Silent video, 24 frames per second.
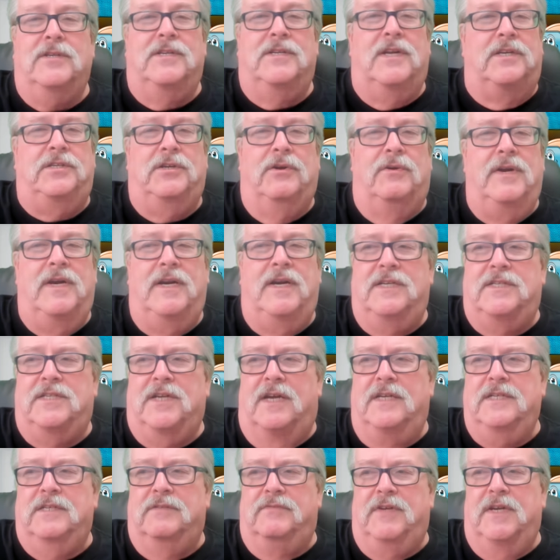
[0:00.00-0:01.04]
not showing any
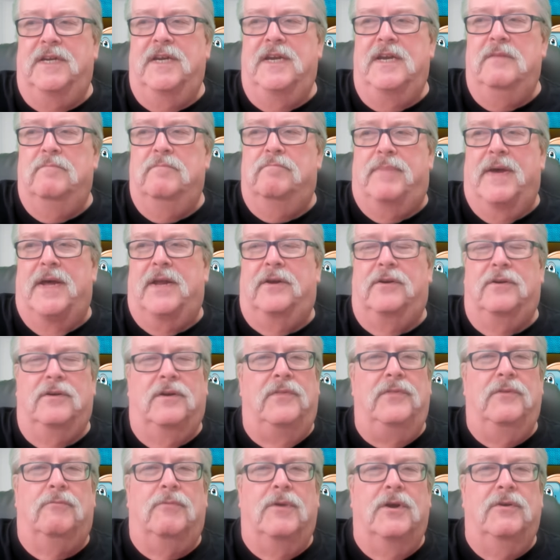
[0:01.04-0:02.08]
signs of getting any better
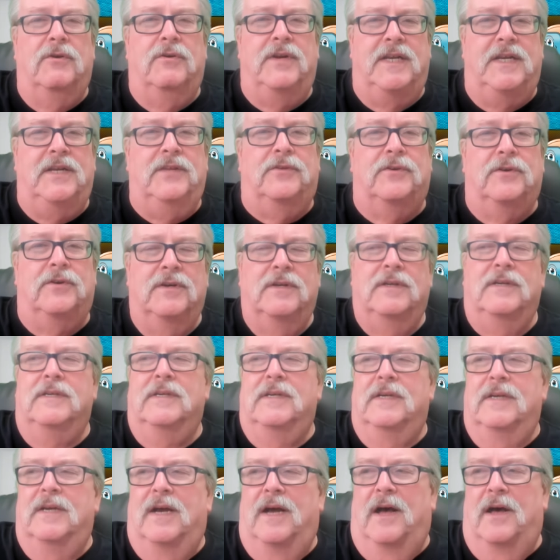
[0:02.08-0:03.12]
on the road either.
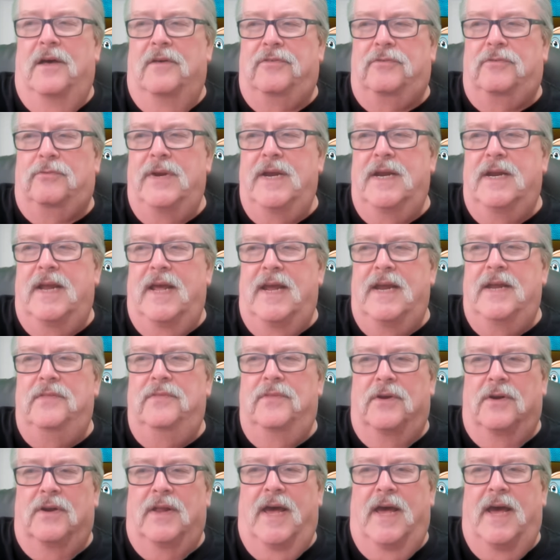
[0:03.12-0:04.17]
3-8 in
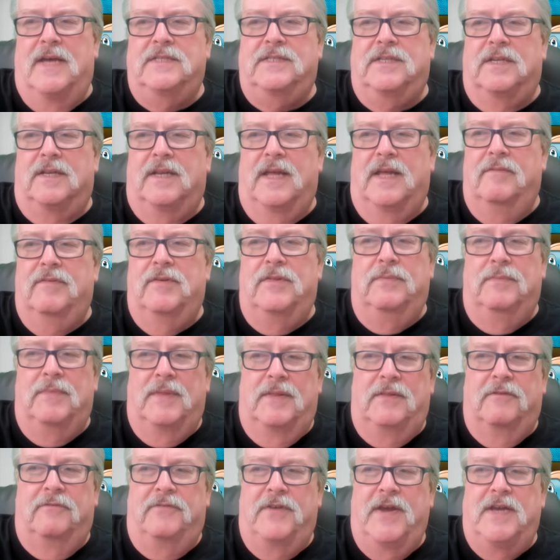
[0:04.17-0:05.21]
their last 11, and then
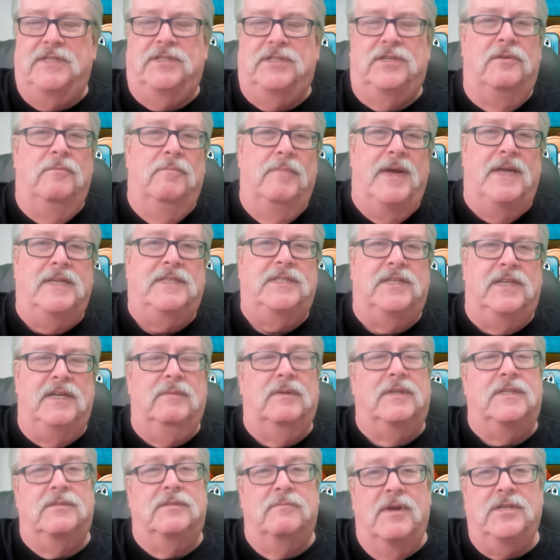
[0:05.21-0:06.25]
they're facing a Mets team,
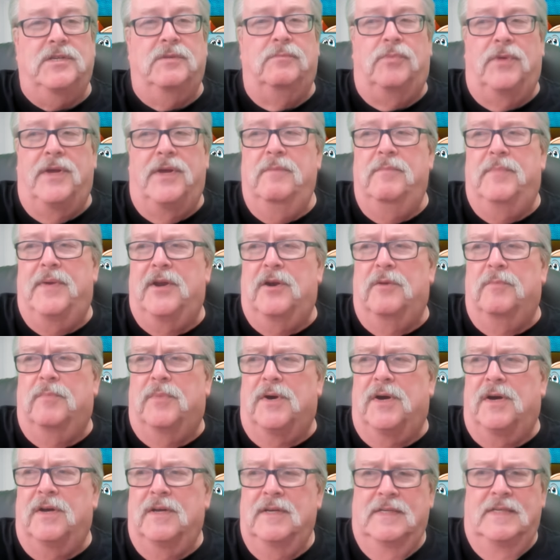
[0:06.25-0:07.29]
as I mentioned, playing better
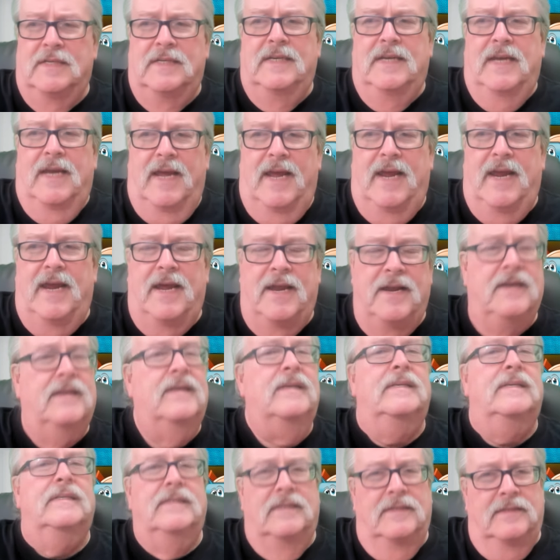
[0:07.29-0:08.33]
ball. And
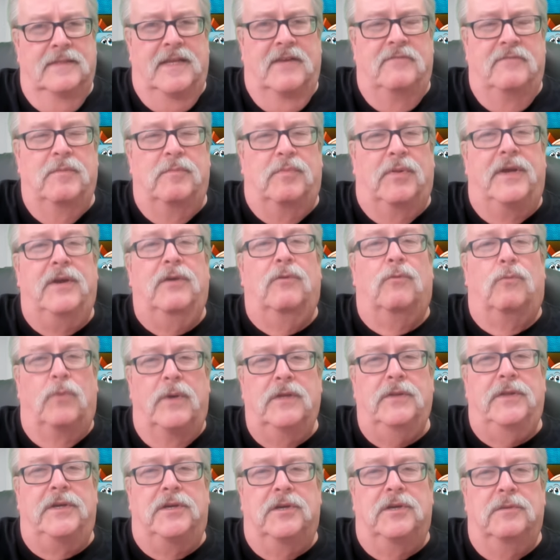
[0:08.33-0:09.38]
they've been playing
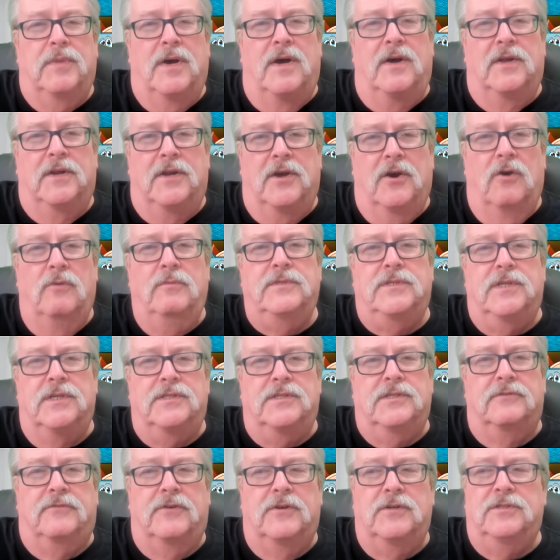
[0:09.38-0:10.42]
really good ball at home since
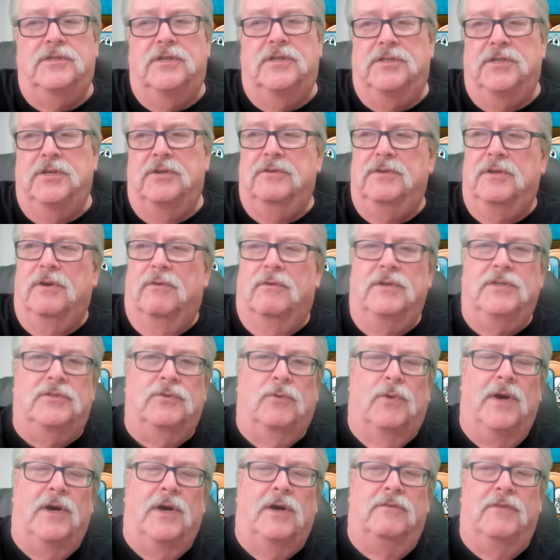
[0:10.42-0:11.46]
the 1st of June, going
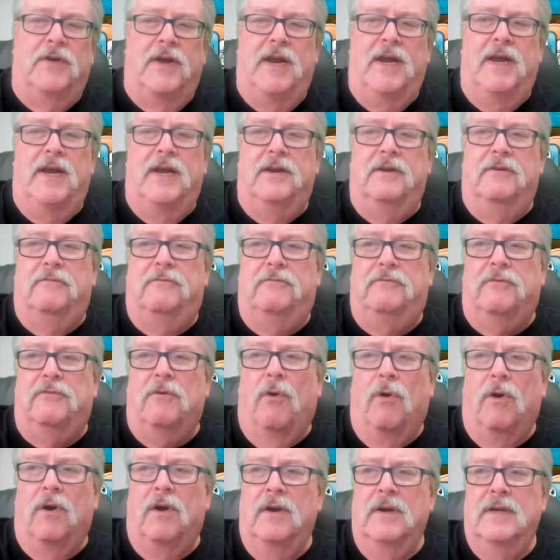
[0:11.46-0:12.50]

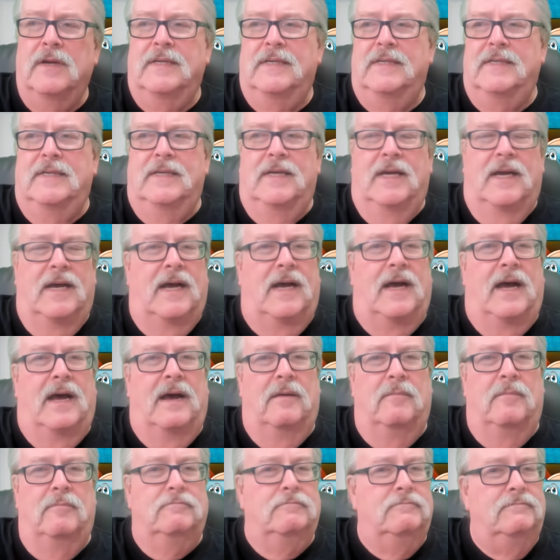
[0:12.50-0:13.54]
12-4.
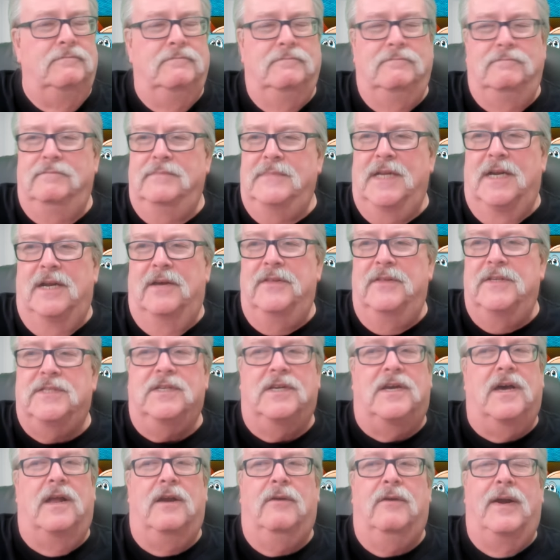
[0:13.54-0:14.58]
This is a
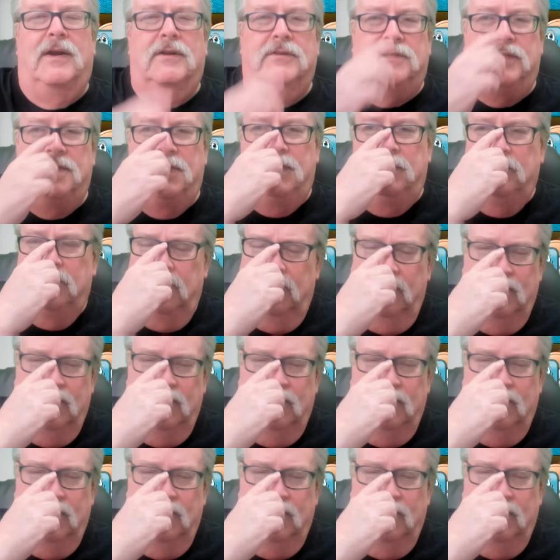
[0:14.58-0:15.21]
Colorado team